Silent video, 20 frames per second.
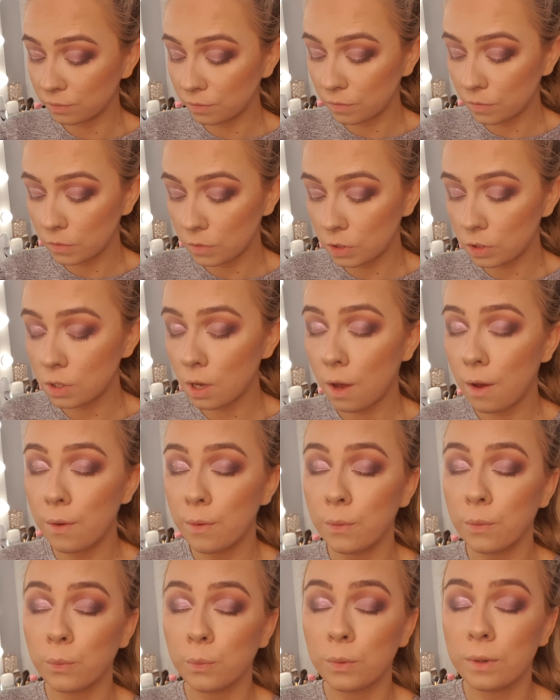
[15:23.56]

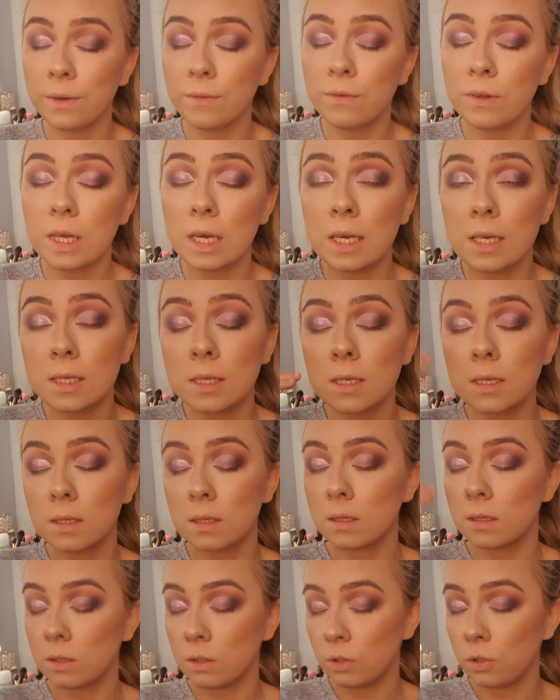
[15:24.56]
So with these,
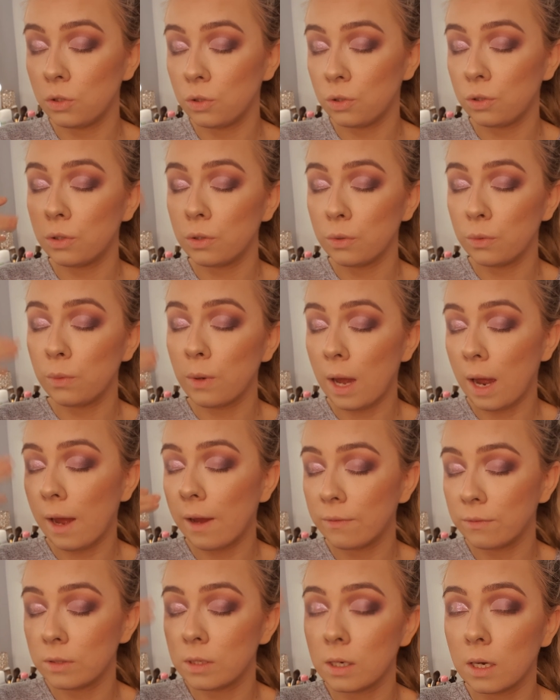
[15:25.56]
you do
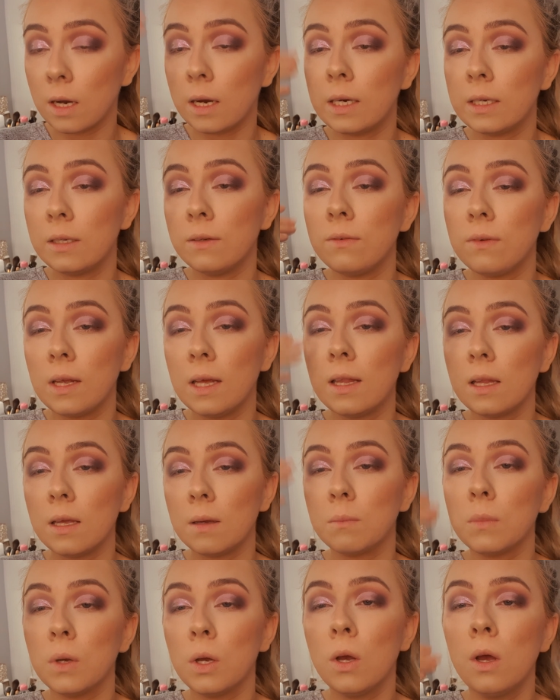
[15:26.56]
have to kind of let
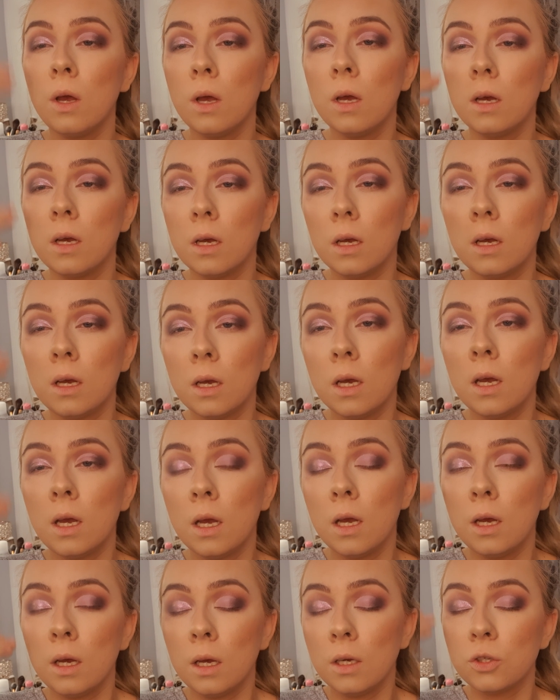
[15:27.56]
them
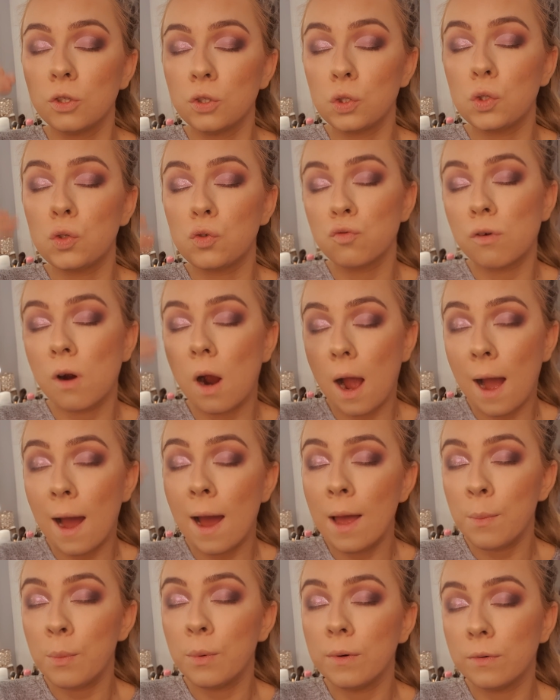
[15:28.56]

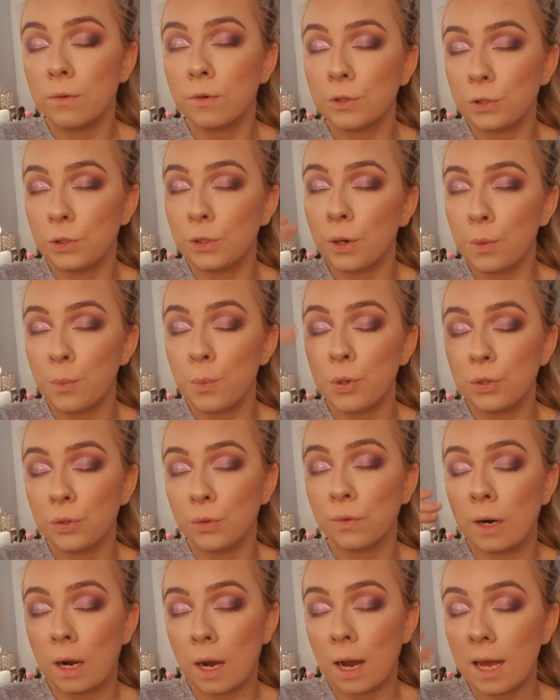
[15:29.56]
dry before you open your
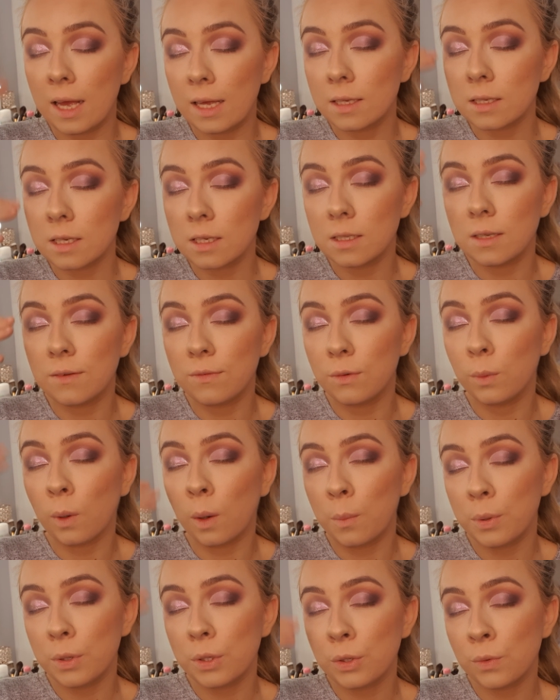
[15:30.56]
eyes, because if you
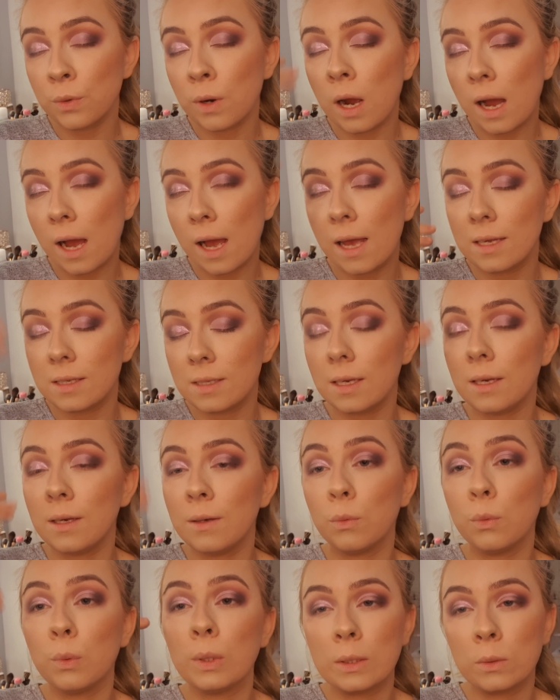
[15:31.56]
open your eyes it
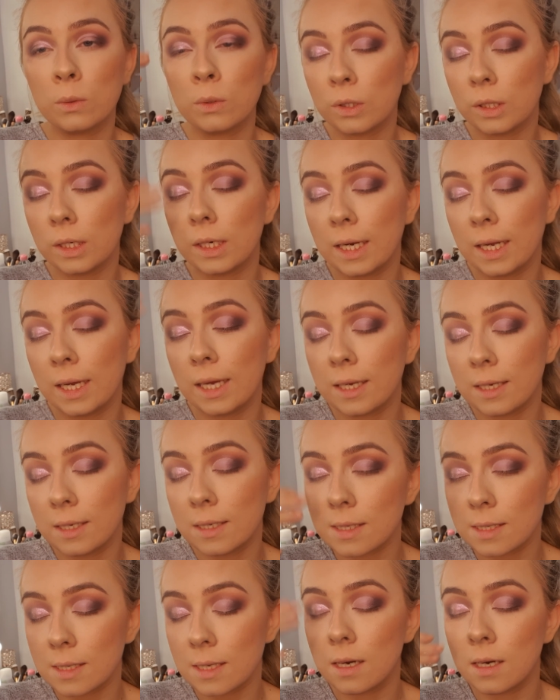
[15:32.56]
will
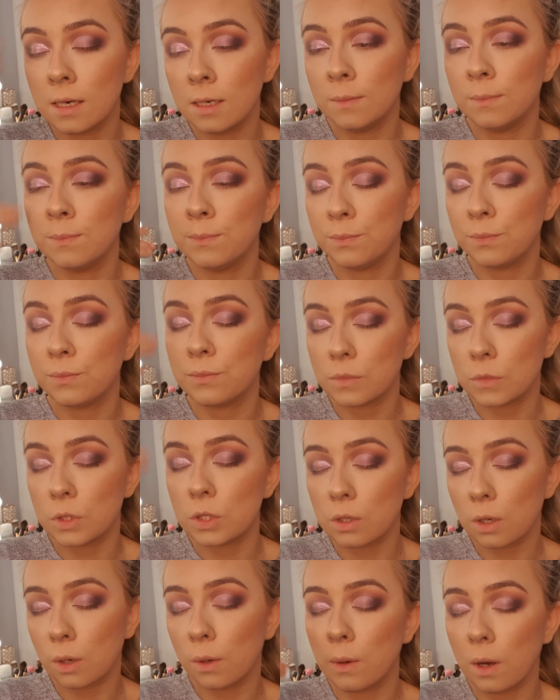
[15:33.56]
crease. And
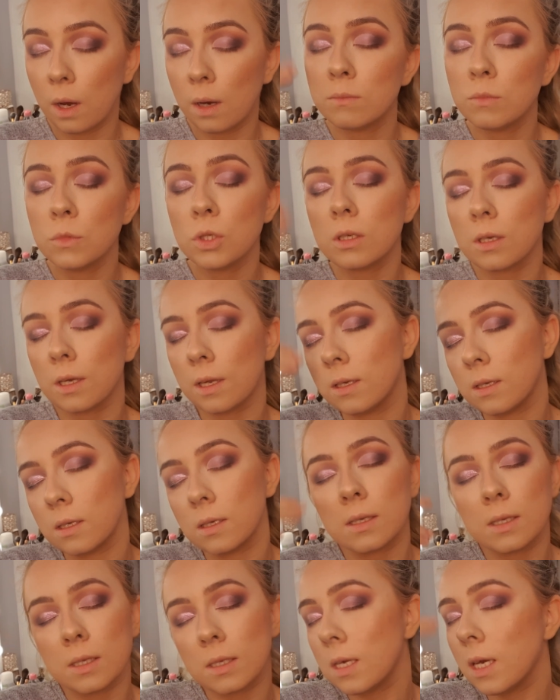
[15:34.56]
so I'm just
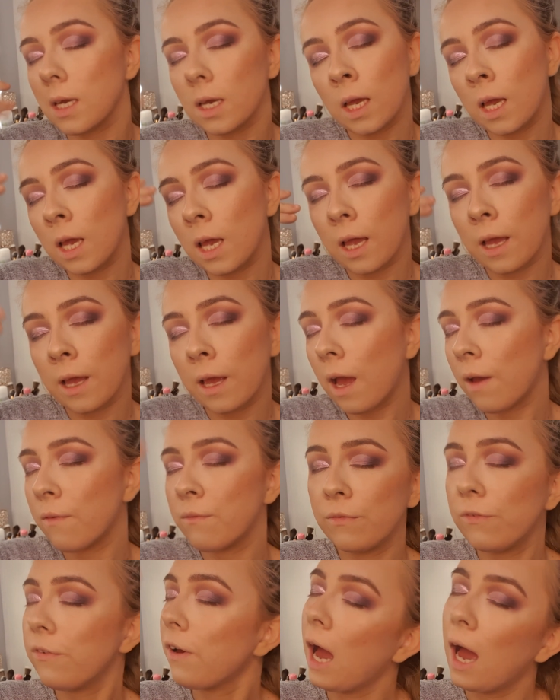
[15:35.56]
gonna sit here and
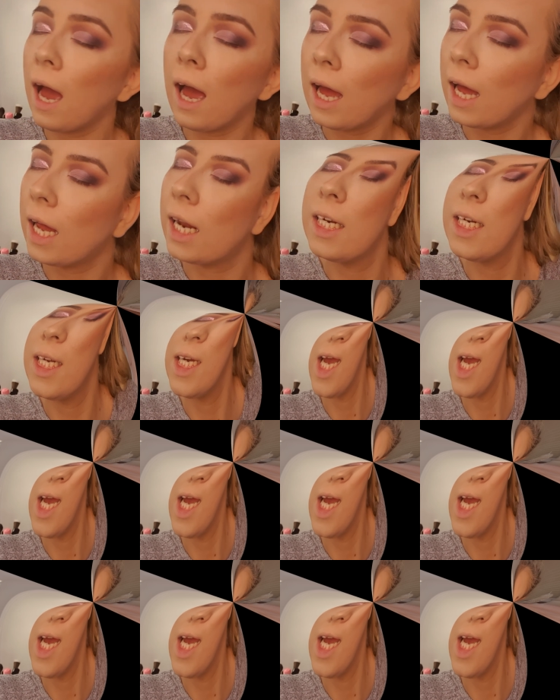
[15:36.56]
fan.